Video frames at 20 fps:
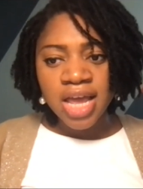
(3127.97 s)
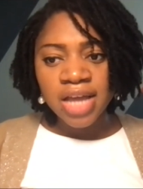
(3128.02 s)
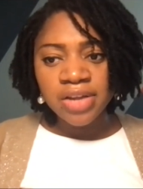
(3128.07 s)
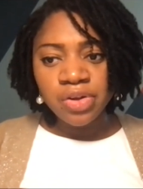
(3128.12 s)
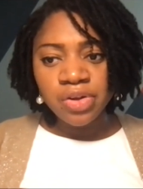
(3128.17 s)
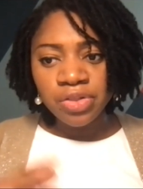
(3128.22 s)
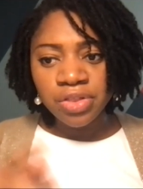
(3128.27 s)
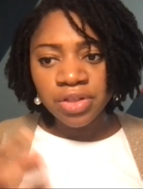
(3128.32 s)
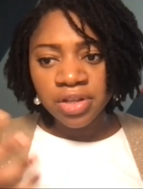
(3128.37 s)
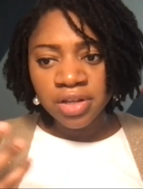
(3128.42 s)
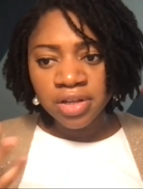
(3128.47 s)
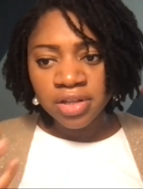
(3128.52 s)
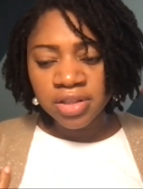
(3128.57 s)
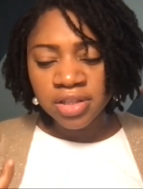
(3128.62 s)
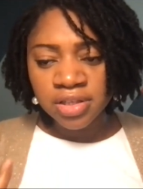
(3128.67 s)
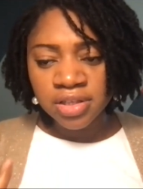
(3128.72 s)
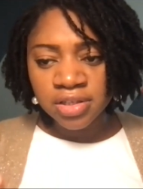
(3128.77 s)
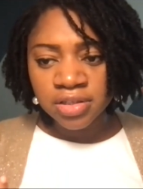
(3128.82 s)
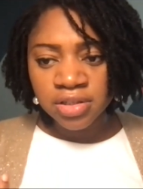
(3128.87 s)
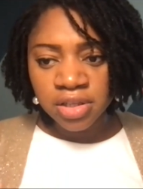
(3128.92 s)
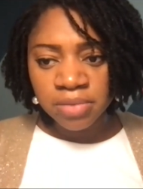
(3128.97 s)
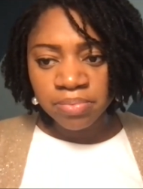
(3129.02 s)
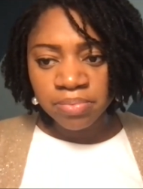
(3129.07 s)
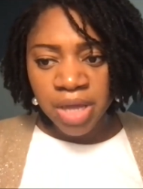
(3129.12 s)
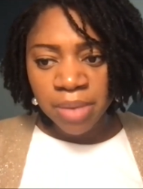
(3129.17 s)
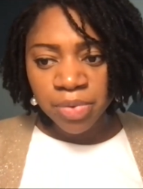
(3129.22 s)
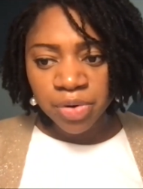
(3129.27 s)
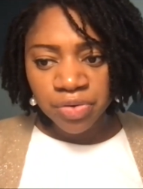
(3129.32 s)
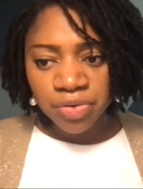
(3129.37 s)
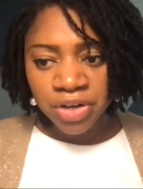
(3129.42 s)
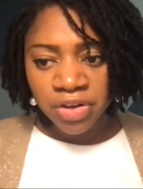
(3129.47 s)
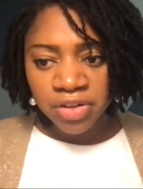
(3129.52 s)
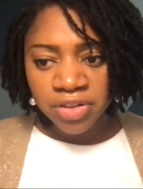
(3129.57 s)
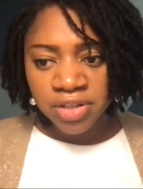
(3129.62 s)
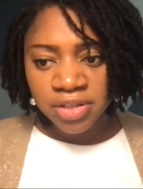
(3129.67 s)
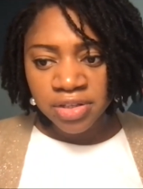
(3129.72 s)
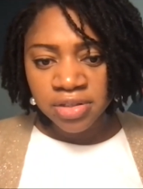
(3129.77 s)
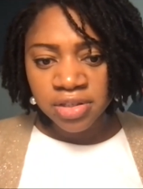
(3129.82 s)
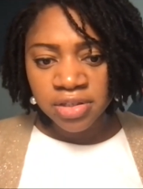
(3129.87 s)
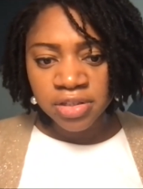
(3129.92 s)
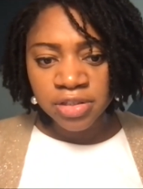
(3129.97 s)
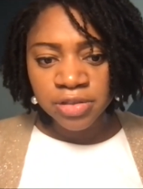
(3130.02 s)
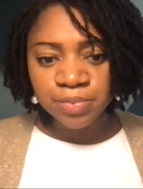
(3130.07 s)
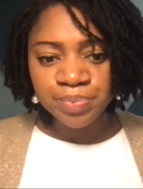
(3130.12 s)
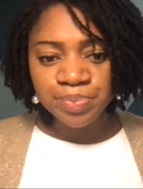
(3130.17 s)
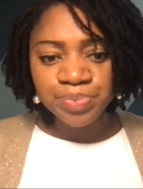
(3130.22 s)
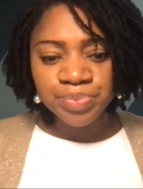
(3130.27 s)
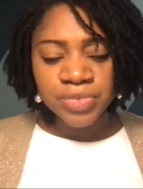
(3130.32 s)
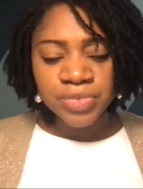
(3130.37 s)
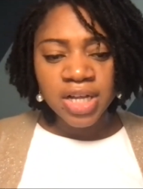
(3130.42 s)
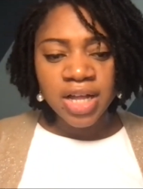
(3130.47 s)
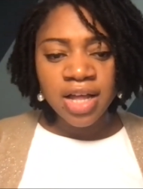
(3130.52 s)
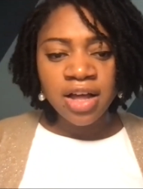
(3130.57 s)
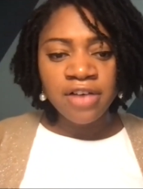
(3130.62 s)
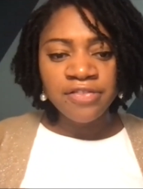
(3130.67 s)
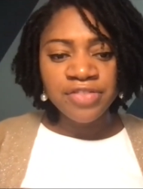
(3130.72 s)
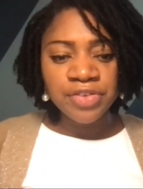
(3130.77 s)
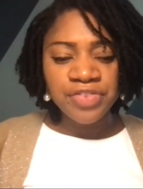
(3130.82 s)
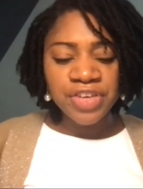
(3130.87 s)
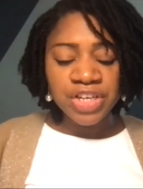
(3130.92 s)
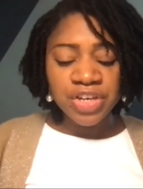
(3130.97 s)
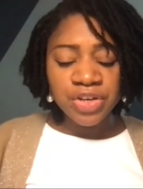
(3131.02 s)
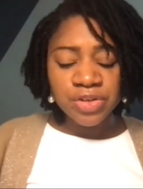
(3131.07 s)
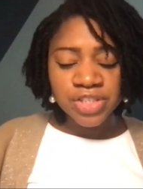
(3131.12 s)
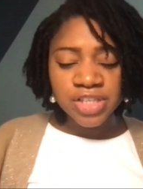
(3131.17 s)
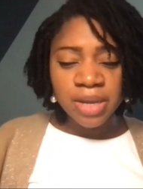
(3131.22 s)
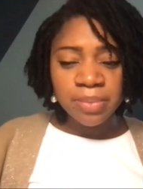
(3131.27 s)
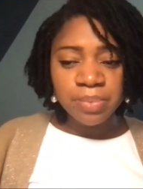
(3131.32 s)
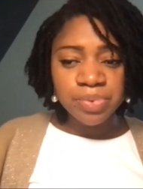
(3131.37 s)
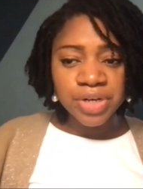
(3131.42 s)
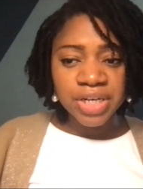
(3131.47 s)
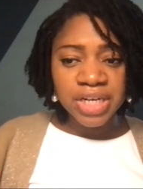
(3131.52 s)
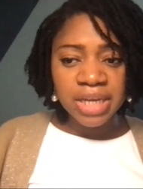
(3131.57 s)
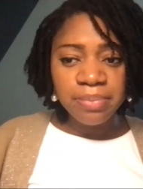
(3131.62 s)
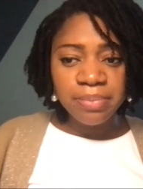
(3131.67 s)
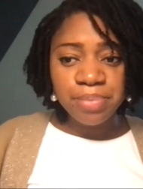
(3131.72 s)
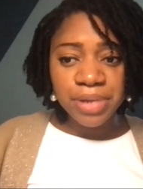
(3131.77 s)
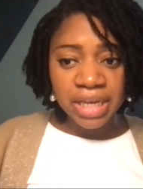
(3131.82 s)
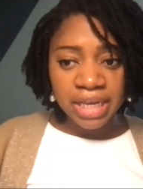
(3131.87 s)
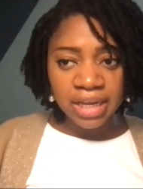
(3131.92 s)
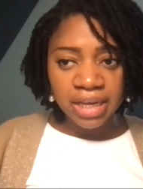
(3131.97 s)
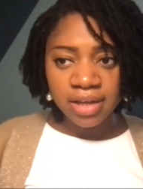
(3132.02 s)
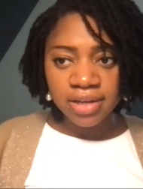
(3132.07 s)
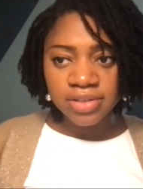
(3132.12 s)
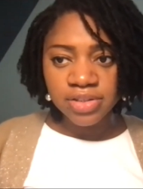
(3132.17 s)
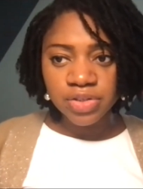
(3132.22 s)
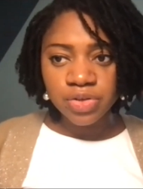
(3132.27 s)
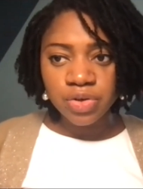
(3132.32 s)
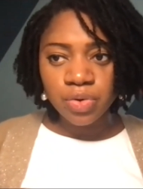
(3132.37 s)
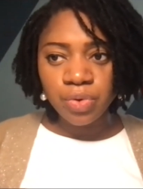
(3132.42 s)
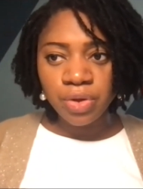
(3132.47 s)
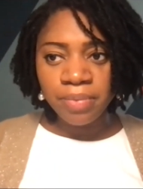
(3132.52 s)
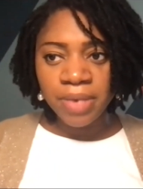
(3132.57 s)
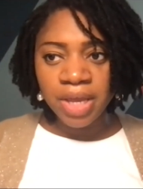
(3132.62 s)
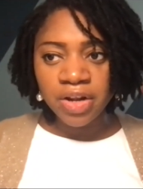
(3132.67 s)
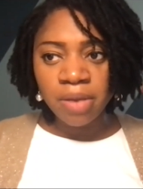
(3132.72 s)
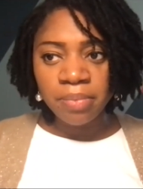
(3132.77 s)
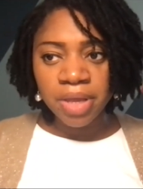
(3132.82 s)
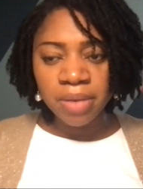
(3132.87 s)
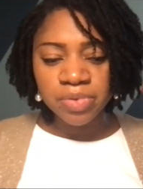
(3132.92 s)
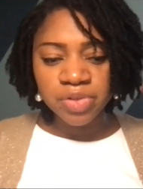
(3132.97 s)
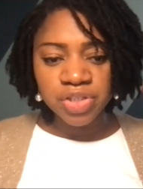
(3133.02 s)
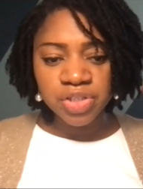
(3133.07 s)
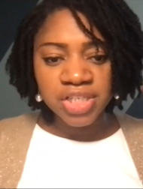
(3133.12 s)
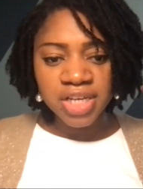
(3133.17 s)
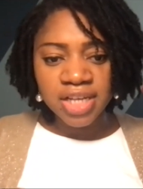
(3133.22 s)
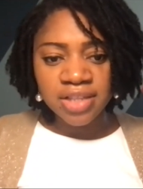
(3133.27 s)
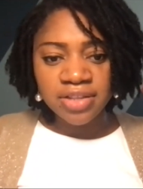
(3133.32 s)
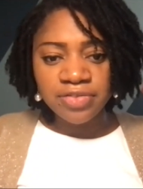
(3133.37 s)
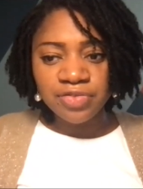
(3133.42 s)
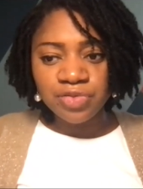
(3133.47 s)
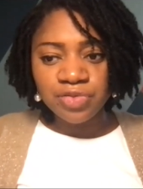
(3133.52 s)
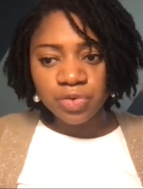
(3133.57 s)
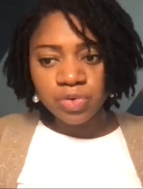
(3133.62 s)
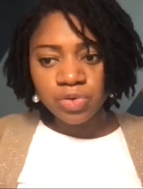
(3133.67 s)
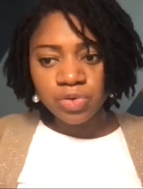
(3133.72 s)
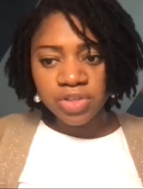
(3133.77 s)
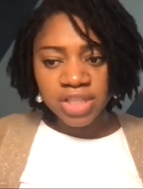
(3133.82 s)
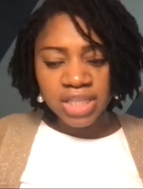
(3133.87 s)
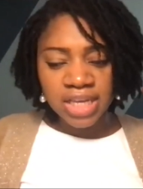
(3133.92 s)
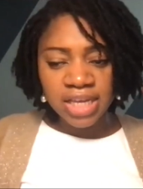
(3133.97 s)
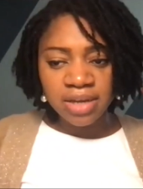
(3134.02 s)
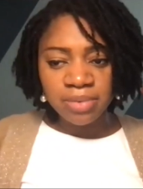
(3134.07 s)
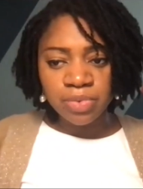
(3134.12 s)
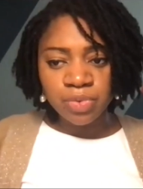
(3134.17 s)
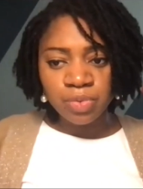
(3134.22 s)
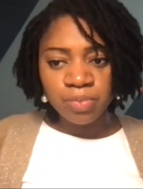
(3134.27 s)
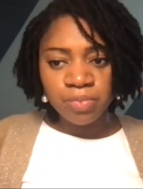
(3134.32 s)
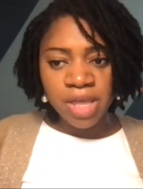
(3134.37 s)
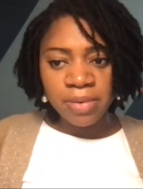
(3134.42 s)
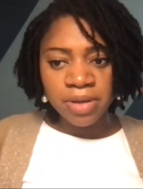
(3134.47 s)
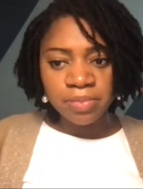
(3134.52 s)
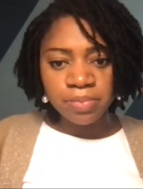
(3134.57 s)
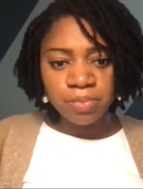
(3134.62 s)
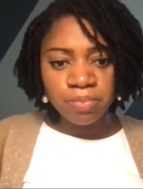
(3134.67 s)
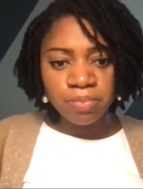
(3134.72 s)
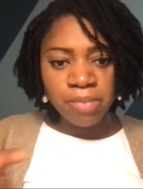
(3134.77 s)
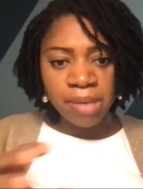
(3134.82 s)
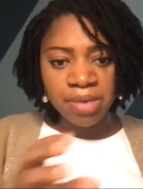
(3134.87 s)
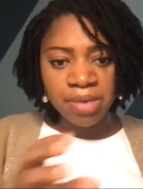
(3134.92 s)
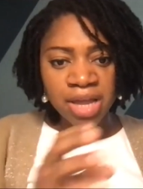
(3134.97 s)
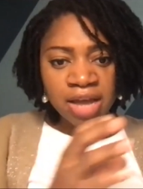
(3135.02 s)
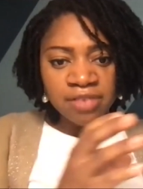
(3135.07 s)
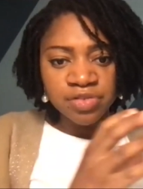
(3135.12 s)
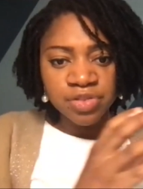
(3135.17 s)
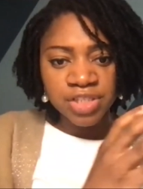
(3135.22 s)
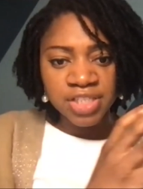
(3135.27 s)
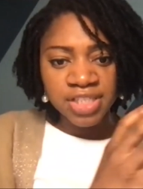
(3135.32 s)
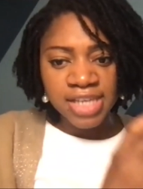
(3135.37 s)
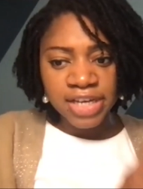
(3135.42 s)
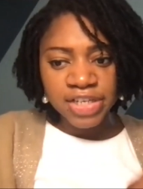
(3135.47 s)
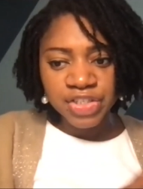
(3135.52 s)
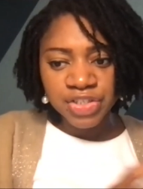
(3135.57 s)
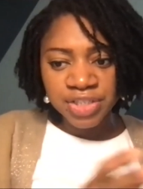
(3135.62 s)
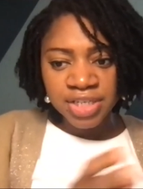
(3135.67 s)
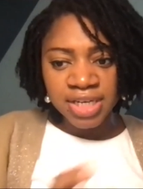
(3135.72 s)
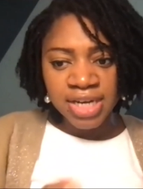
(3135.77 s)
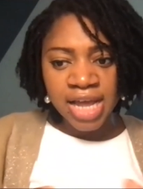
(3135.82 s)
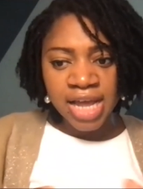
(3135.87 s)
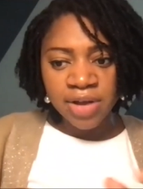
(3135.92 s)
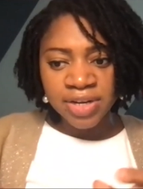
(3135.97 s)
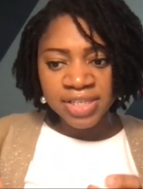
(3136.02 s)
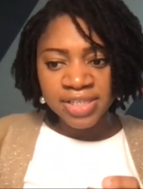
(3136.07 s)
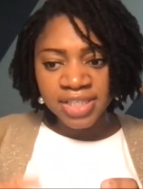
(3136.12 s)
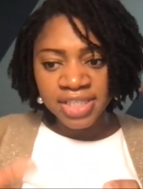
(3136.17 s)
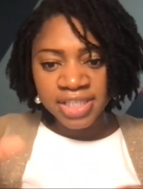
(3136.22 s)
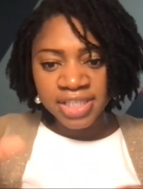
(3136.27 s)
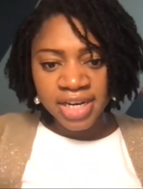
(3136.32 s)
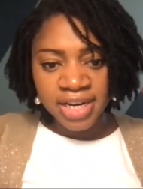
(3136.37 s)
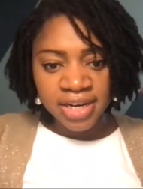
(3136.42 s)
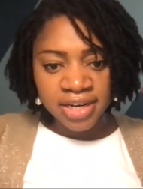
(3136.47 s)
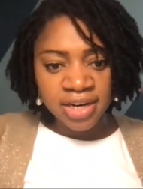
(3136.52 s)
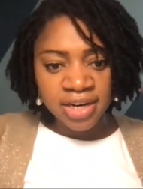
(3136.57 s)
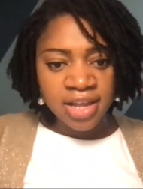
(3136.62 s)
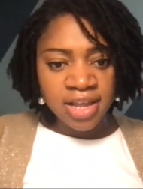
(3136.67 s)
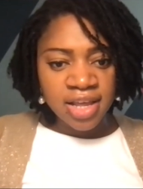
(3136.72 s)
I know the, the, the memory or the, the uh, of the videos are pretty big, so we may not be able to share the full thing. we maybe, maybe have to section it out and share